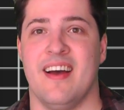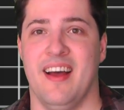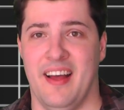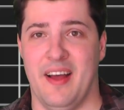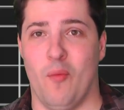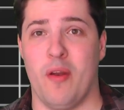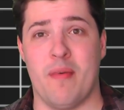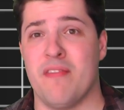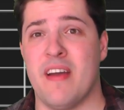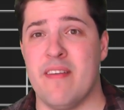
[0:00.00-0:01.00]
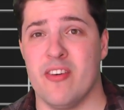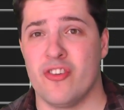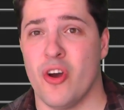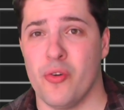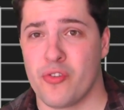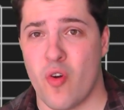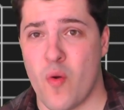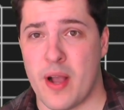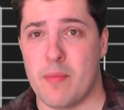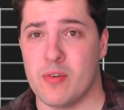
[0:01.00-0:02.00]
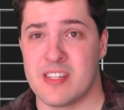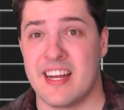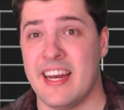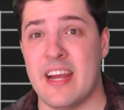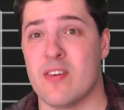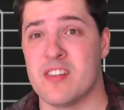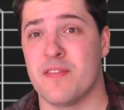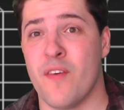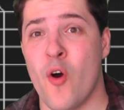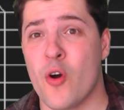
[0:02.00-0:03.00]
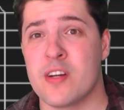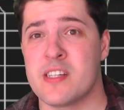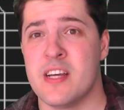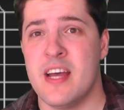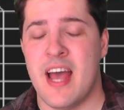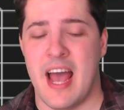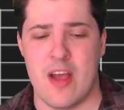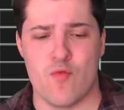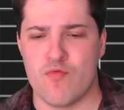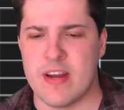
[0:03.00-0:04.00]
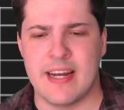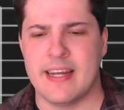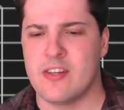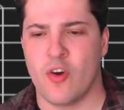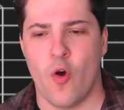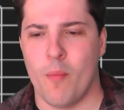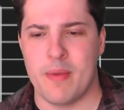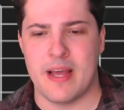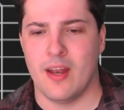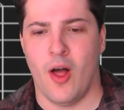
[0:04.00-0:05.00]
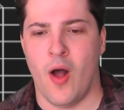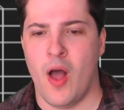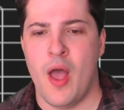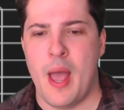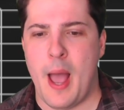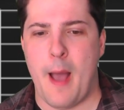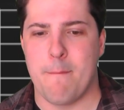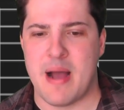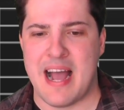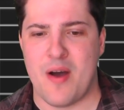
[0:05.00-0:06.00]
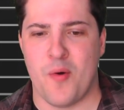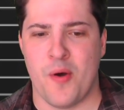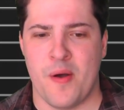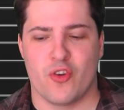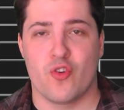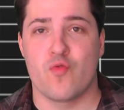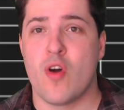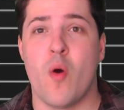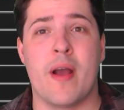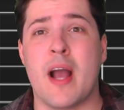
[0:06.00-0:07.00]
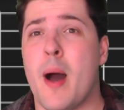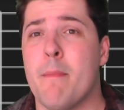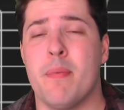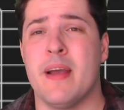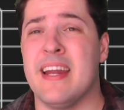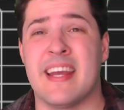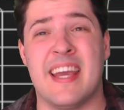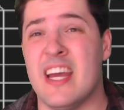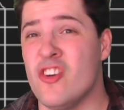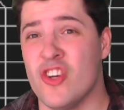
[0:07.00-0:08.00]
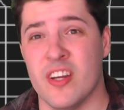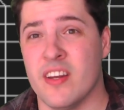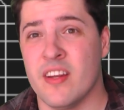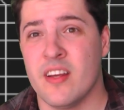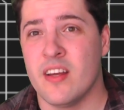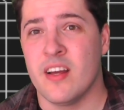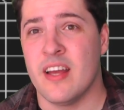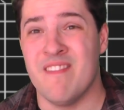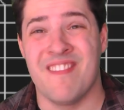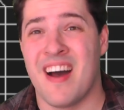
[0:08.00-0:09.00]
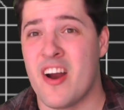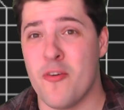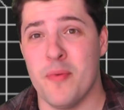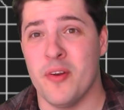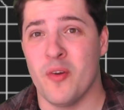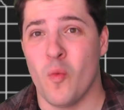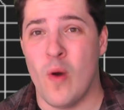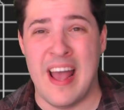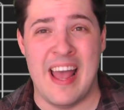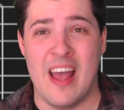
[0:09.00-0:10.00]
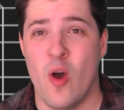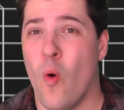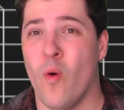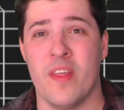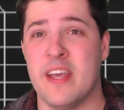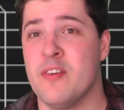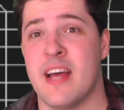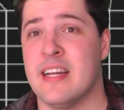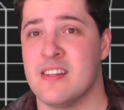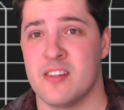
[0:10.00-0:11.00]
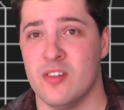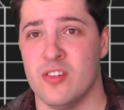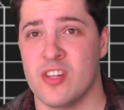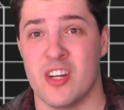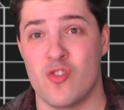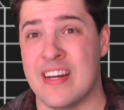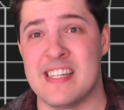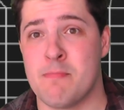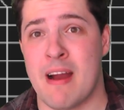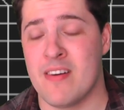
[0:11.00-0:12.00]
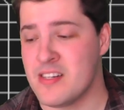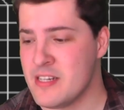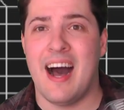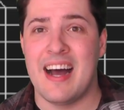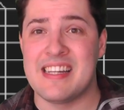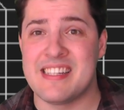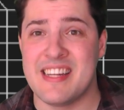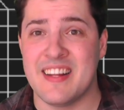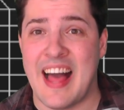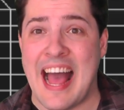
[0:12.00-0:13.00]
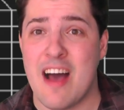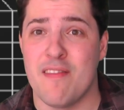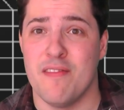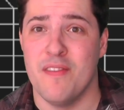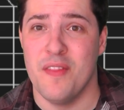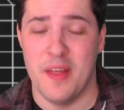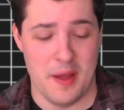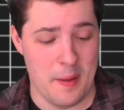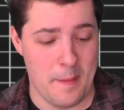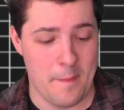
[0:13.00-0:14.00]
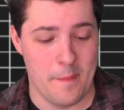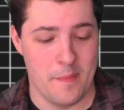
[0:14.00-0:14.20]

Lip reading: one of my favourite shows growing up was Clear as Forks. It really taught me a lot about growing up in a kitchen environment where all the utensils are transparent. I still have the